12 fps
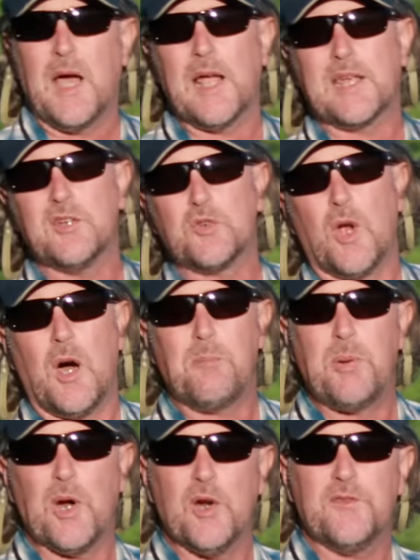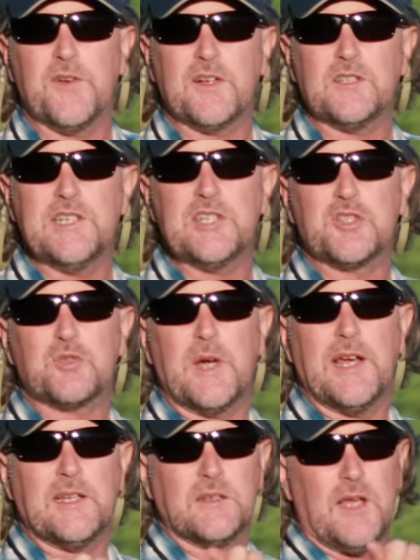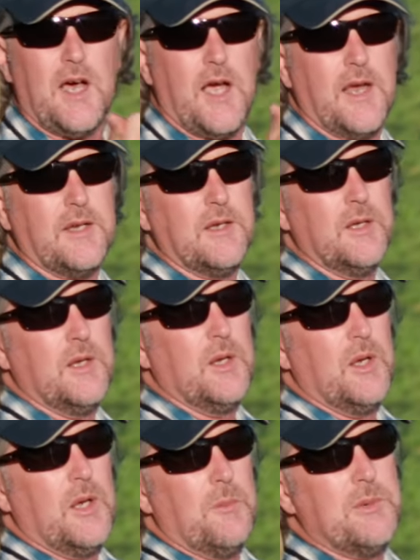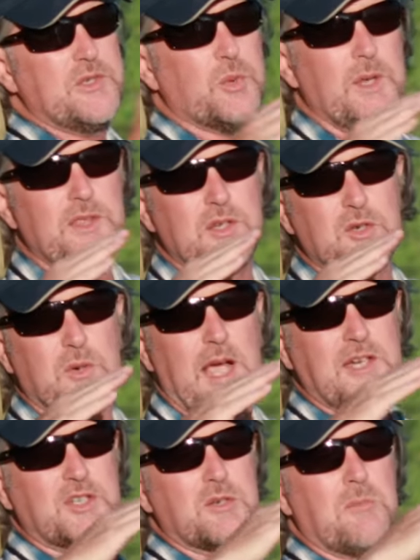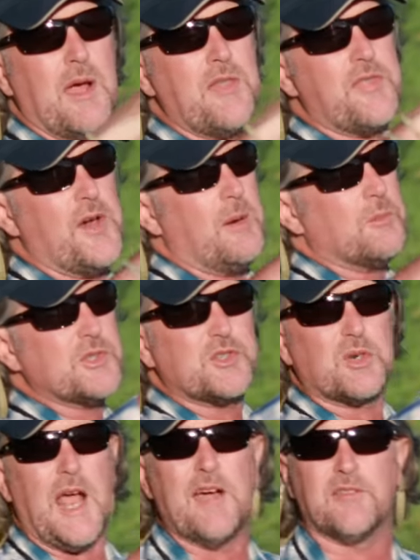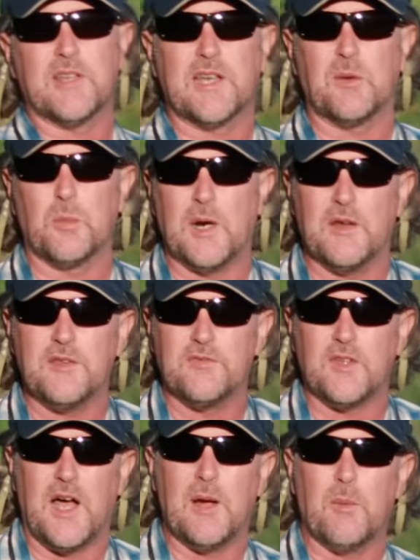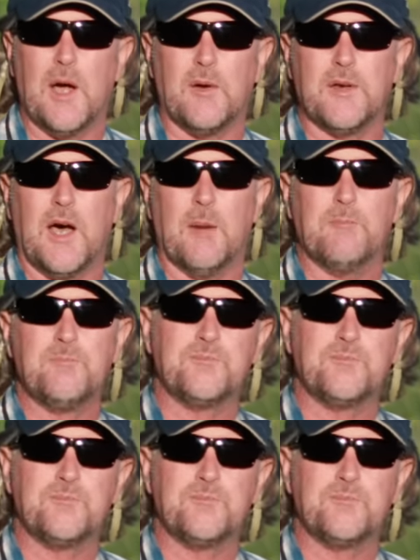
I can draw a perfectly straight line between the direction my thumb was traveling and where the fly wound up.